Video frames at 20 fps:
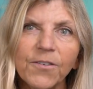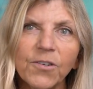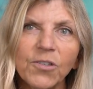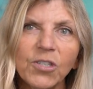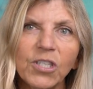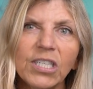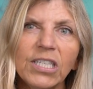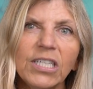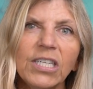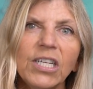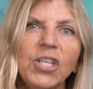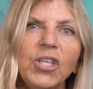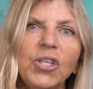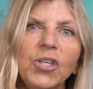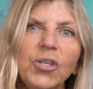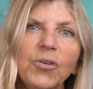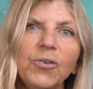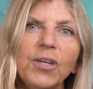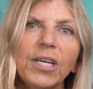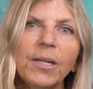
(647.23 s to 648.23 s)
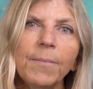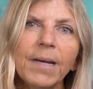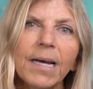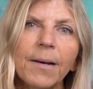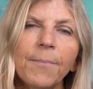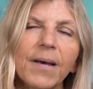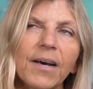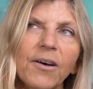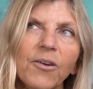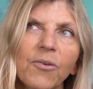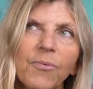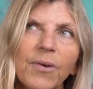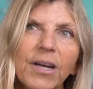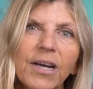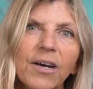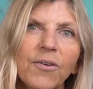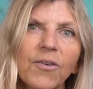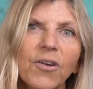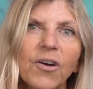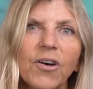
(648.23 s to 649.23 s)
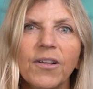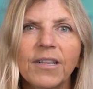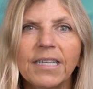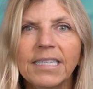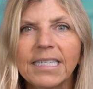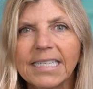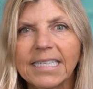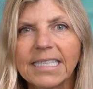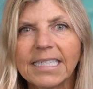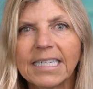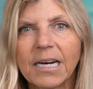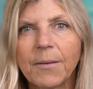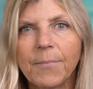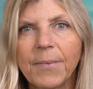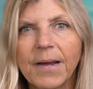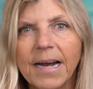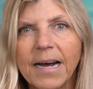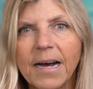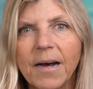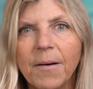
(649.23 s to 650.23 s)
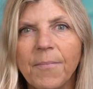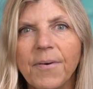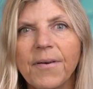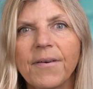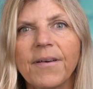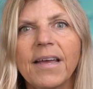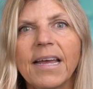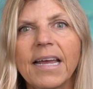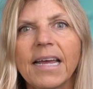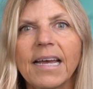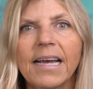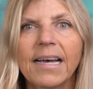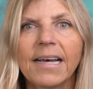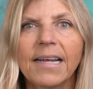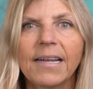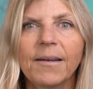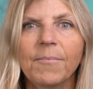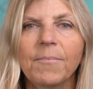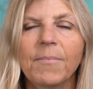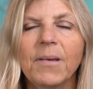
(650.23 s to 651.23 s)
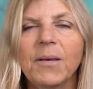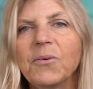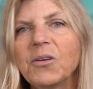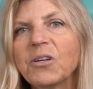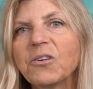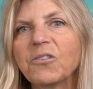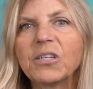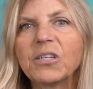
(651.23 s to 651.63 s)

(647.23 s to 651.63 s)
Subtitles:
version, you can map out a route on the desktop app, and maybe you're